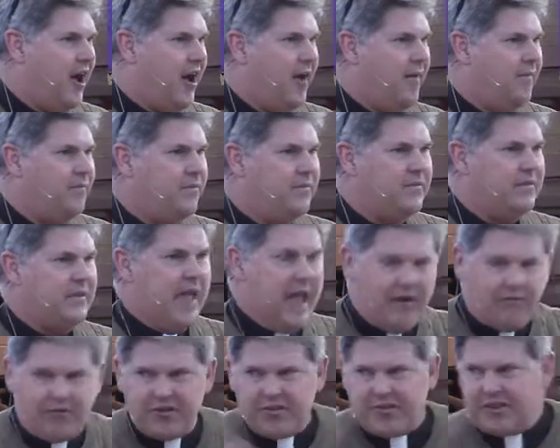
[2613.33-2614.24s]
Um,
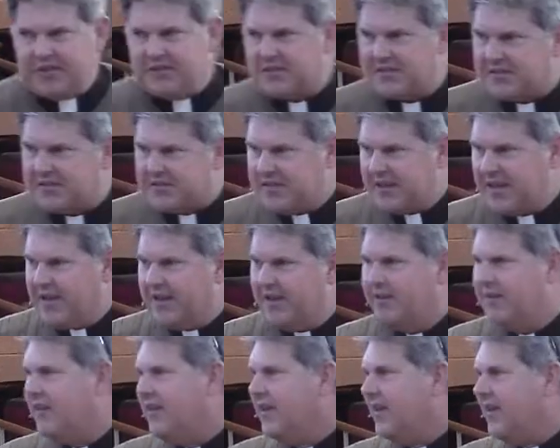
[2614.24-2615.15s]
everything's a
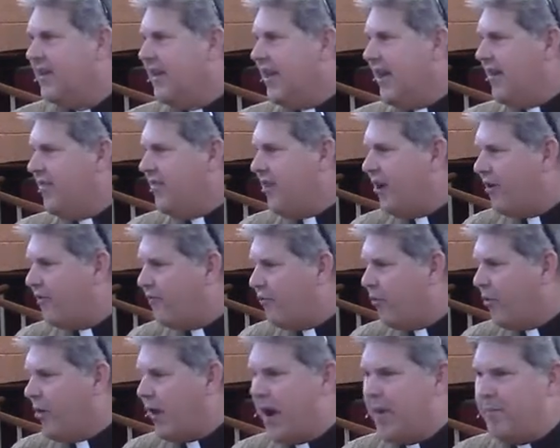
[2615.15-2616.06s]
sin, and
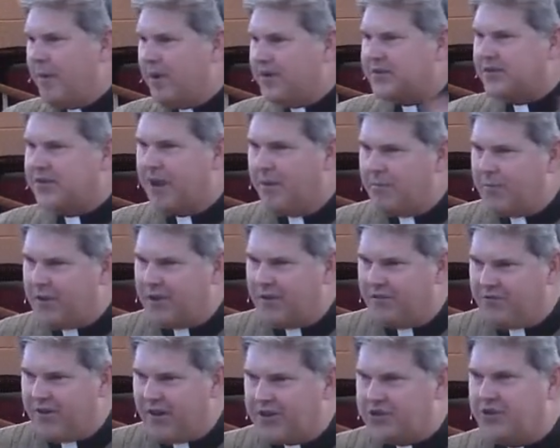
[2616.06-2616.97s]
therefore I must come to
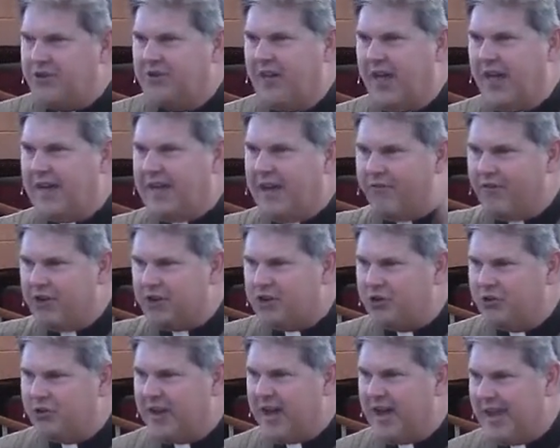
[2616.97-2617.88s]
confession like every
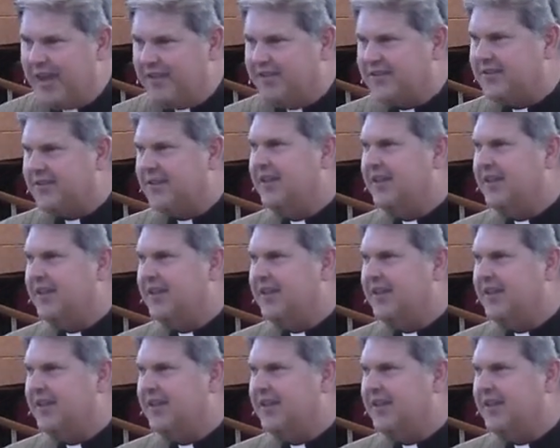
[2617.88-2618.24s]
two days.